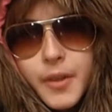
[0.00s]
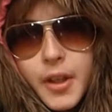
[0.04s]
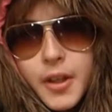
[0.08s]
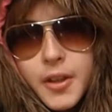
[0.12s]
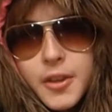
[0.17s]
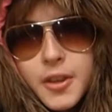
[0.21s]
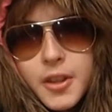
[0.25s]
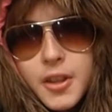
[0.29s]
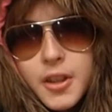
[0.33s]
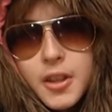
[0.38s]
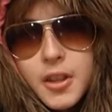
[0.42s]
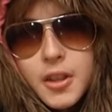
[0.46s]
I
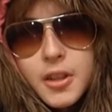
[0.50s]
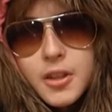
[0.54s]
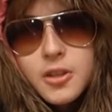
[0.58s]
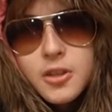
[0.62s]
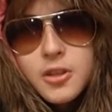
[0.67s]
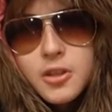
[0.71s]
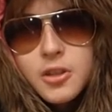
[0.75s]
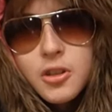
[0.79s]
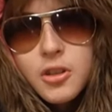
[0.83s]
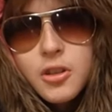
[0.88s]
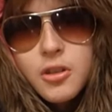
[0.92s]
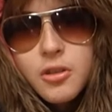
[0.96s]
think
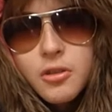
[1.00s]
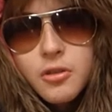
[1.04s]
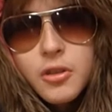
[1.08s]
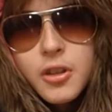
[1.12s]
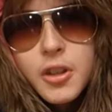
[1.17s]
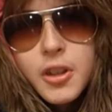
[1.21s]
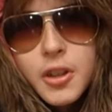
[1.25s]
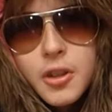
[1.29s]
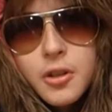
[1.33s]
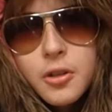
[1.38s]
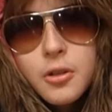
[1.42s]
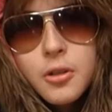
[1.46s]
it's
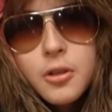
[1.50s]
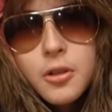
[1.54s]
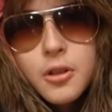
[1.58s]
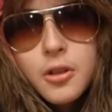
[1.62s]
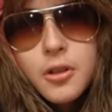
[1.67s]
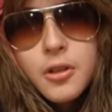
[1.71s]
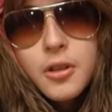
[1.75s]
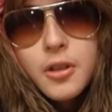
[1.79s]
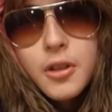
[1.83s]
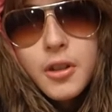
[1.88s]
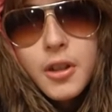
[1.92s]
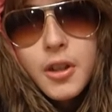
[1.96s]
really
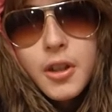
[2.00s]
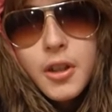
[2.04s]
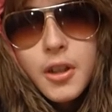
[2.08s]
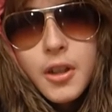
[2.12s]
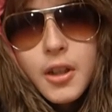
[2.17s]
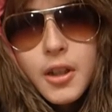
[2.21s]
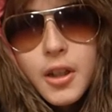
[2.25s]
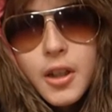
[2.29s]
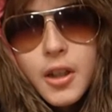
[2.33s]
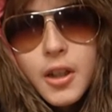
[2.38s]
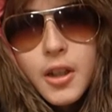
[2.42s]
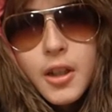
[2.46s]
cool
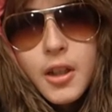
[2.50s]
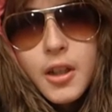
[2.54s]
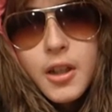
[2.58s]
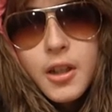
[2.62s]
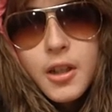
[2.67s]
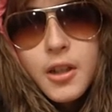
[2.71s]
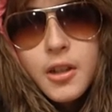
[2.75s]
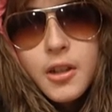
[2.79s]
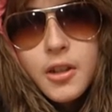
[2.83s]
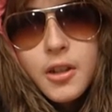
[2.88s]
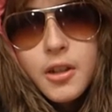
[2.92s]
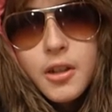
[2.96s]

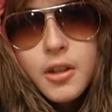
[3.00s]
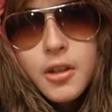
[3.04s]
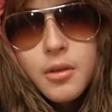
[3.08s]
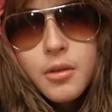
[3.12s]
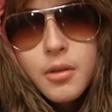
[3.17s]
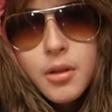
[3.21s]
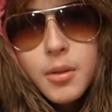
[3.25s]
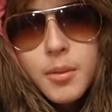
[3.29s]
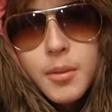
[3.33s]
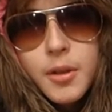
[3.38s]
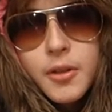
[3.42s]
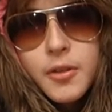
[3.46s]
and
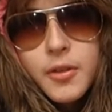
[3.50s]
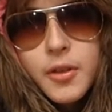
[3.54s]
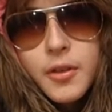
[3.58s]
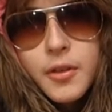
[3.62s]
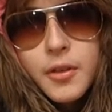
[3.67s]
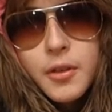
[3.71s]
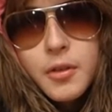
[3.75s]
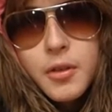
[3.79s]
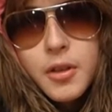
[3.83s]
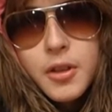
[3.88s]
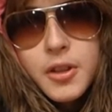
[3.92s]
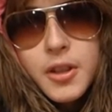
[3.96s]
one of my
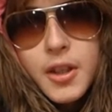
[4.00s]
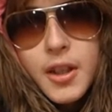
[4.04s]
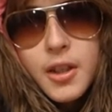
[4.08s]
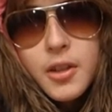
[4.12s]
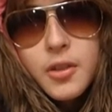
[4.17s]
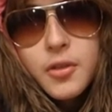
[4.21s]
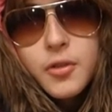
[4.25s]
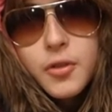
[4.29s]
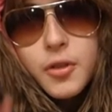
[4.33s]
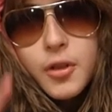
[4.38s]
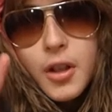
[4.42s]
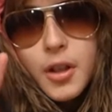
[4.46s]
favorite ones. It
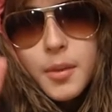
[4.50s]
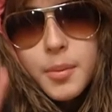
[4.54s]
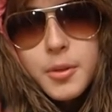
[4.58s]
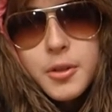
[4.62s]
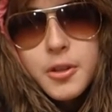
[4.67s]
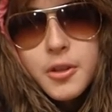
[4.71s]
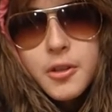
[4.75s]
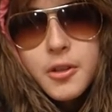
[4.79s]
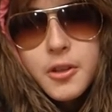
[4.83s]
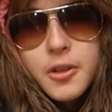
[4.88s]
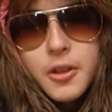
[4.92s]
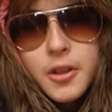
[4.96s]
has four
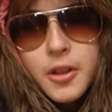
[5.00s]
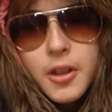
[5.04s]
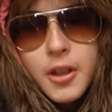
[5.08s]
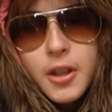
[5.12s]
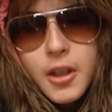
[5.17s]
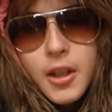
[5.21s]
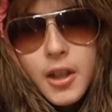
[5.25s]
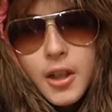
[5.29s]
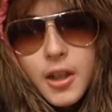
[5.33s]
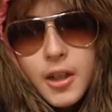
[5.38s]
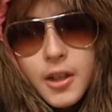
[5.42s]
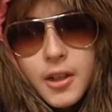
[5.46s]
episodes in
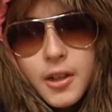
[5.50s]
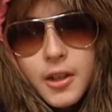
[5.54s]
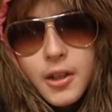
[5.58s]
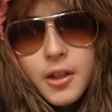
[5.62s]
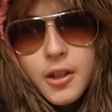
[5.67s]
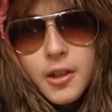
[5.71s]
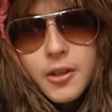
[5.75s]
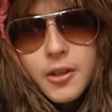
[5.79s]
it, and it